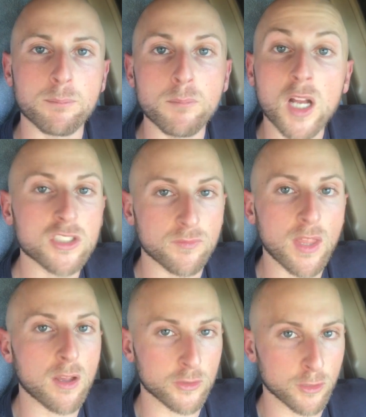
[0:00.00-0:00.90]
much
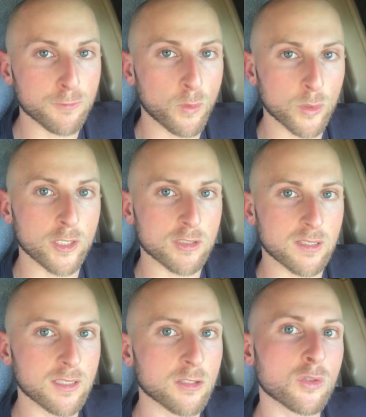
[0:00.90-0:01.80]
of your 4 years
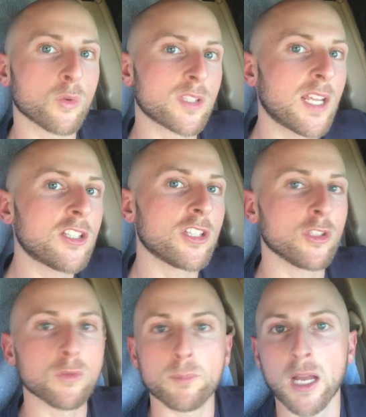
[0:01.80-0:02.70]
at theater school teaching
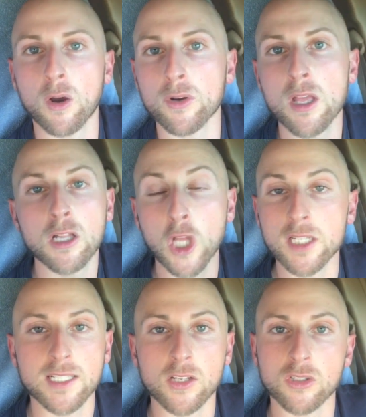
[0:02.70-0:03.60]
you about
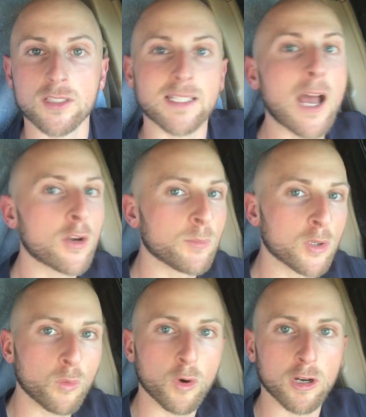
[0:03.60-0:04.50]
Los Angeles and how to
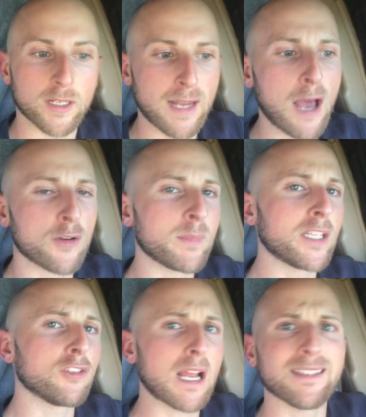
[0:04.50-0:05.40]
book work and how to
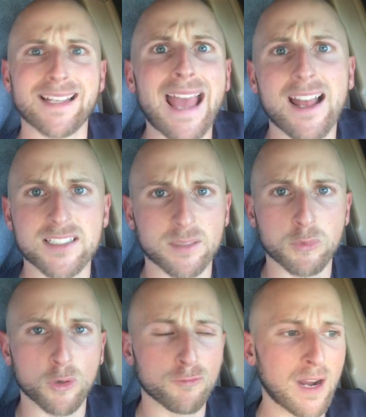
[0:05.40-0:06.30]
make your LA casting
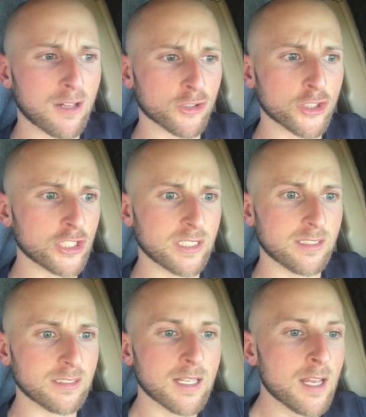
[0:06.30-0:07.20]
profile good
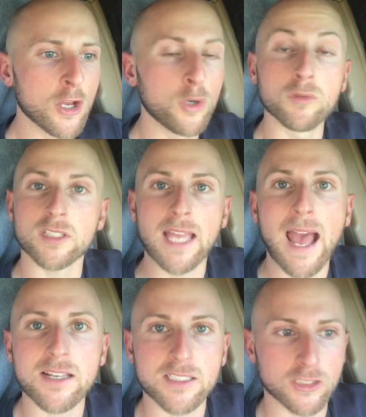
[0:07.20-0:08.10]
and who's a
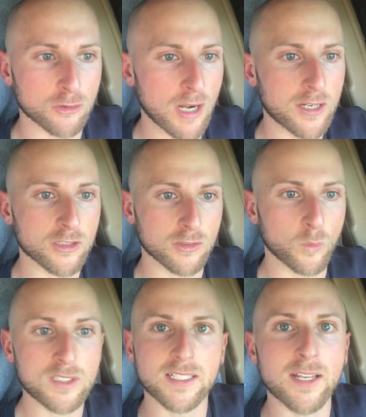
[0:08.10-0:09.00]
casting director
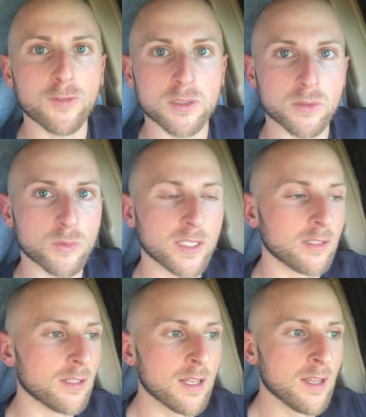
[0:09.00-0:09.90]
and what's the difference
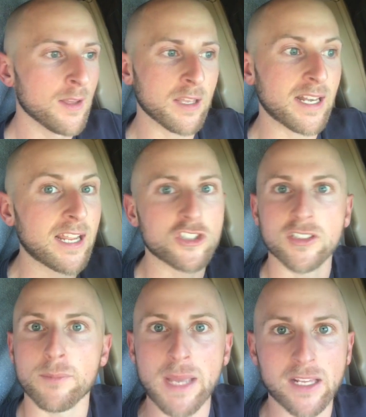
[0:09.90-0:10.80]
between an
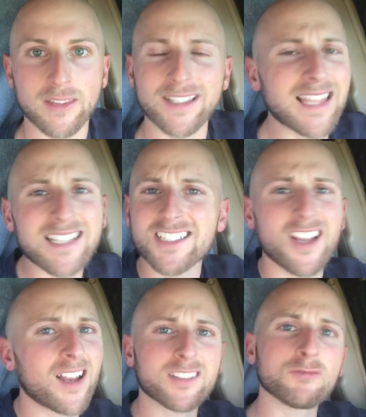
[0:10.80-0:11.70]
agent and a man. Like, that's
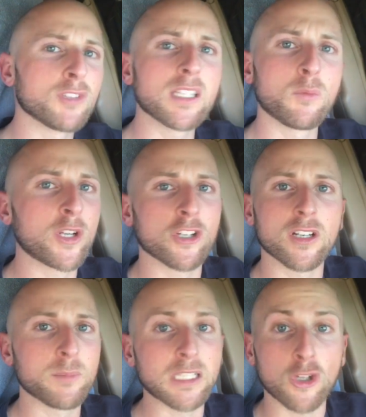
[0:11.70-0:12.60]
not really what you're
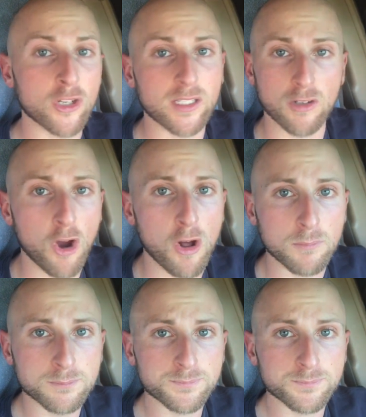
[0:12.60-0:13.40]
going to be learning at all.